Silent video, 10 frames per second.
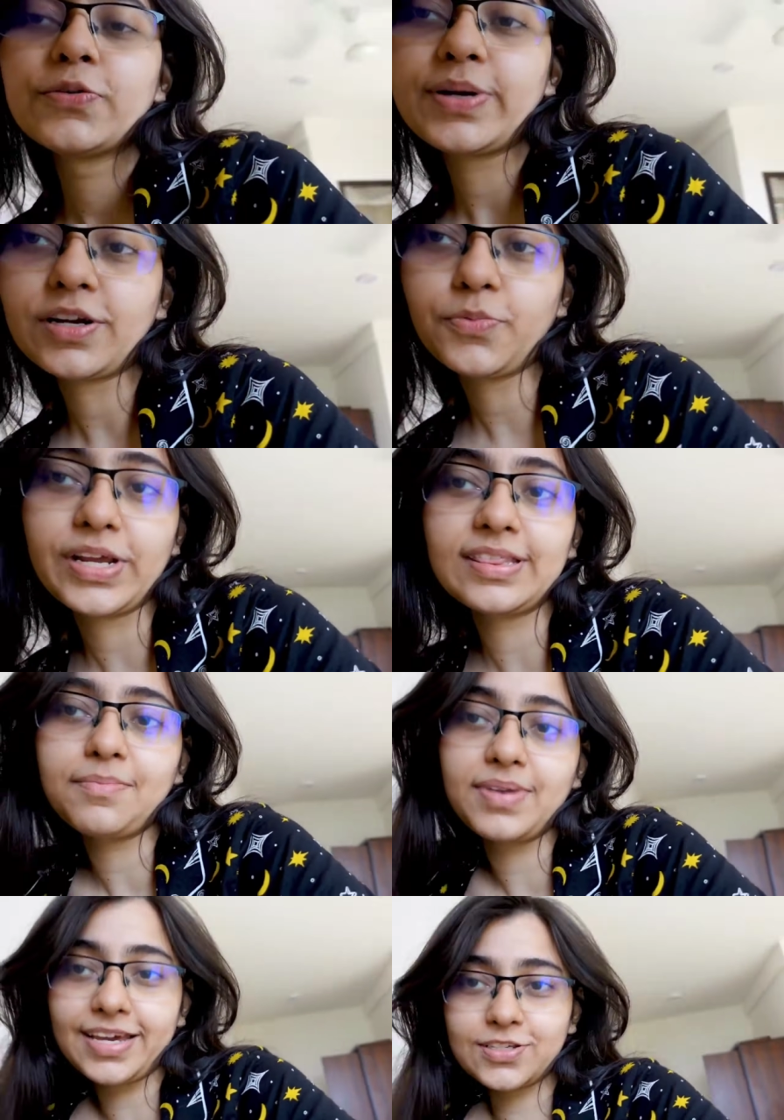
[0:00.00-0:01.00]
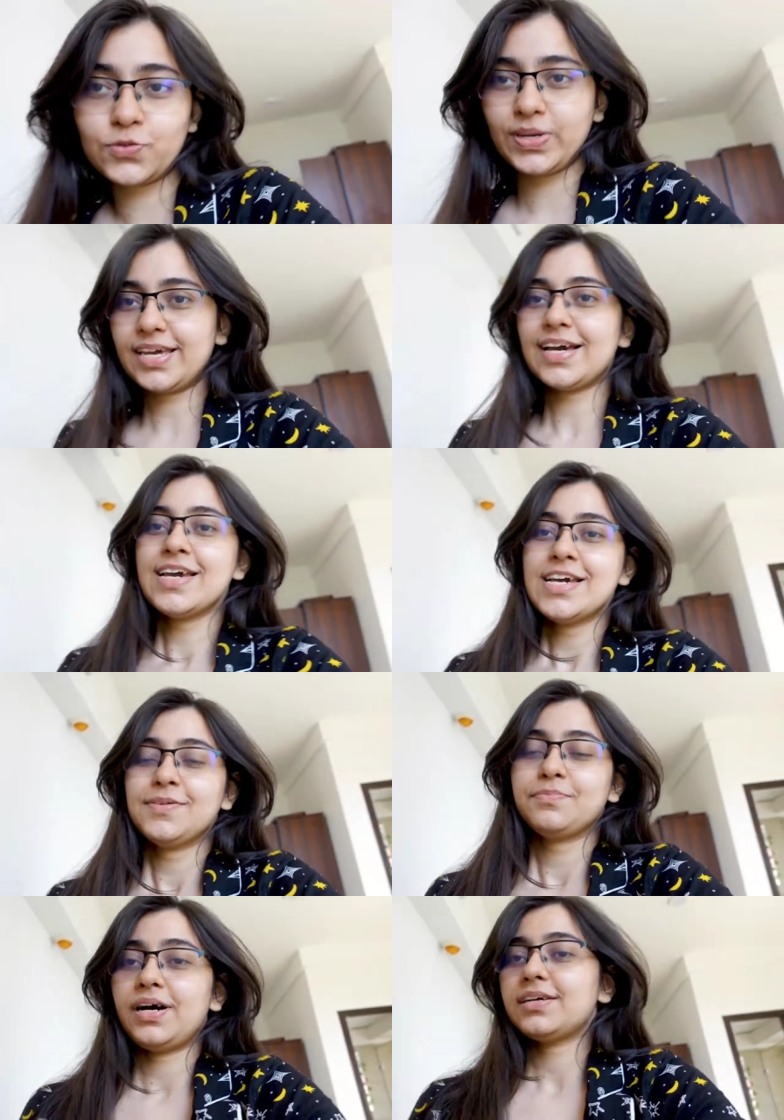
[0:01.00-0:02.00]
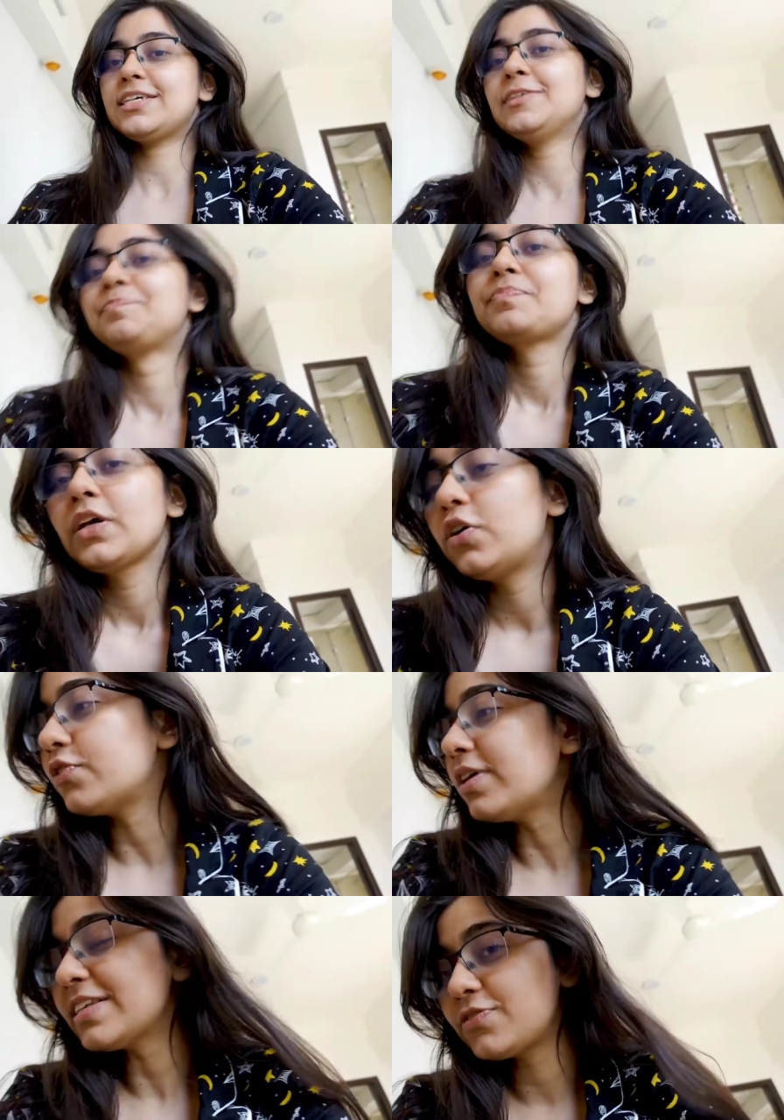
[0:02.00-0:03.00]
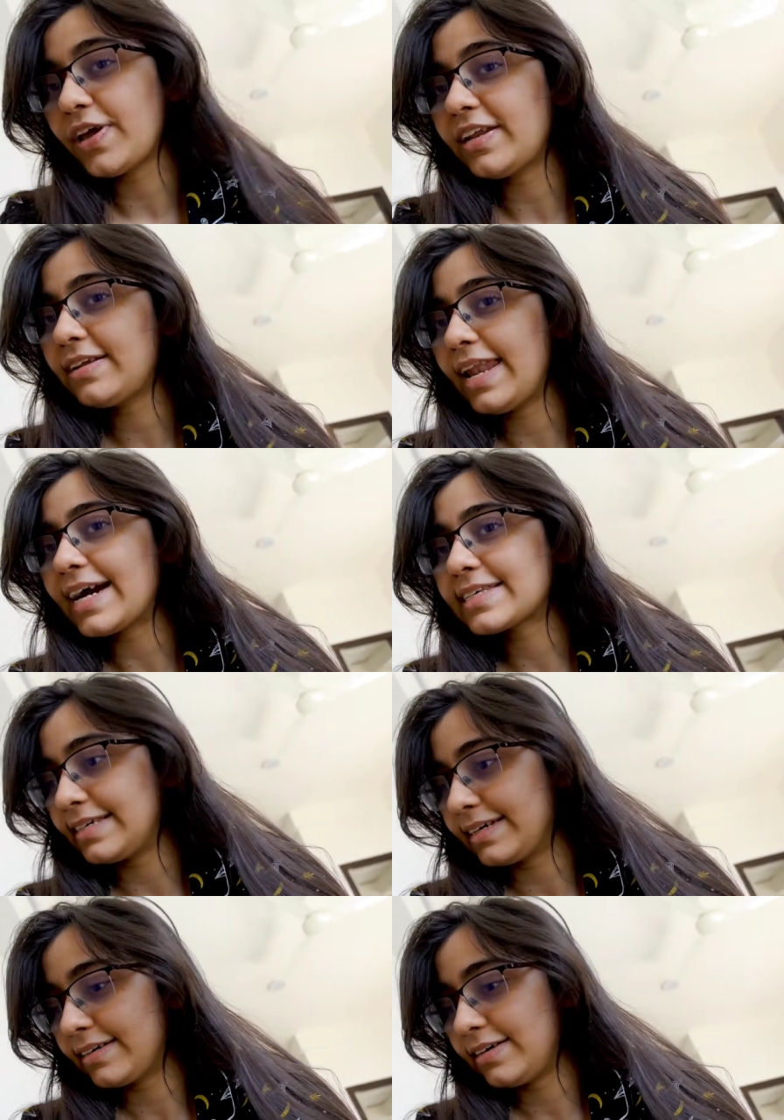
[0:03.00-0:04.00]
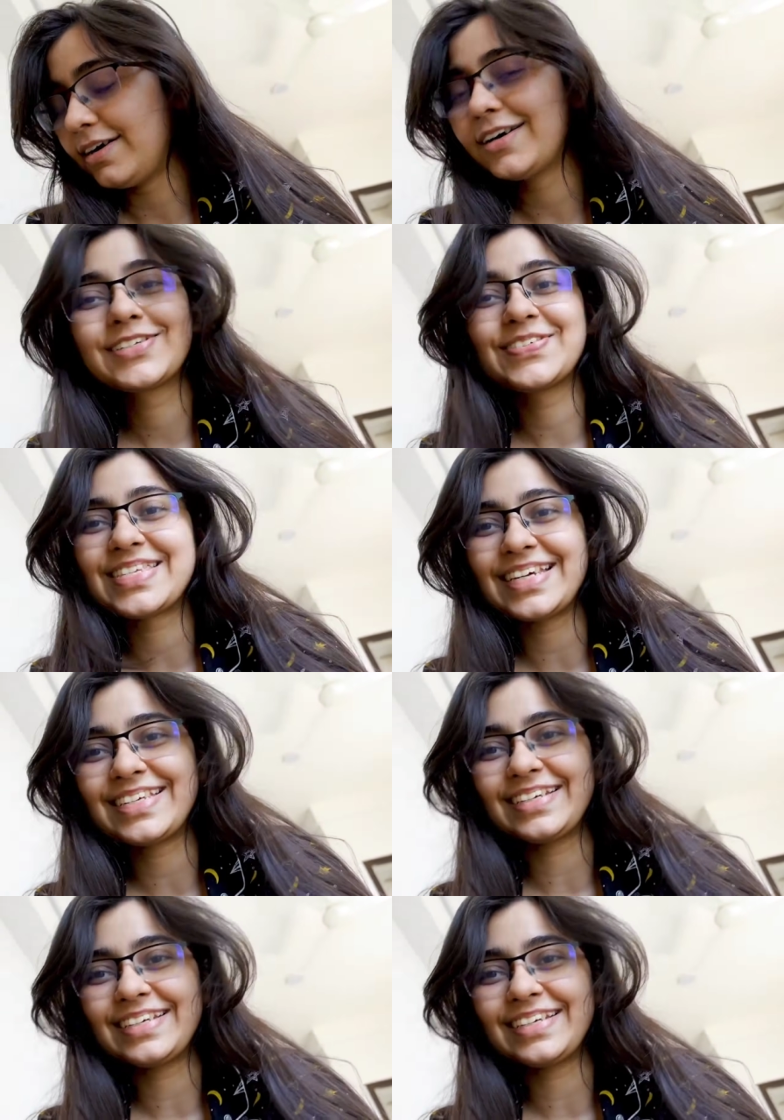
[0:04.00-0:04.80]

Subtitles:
We're gonna bring them next week, but overall it's very relaxing to sit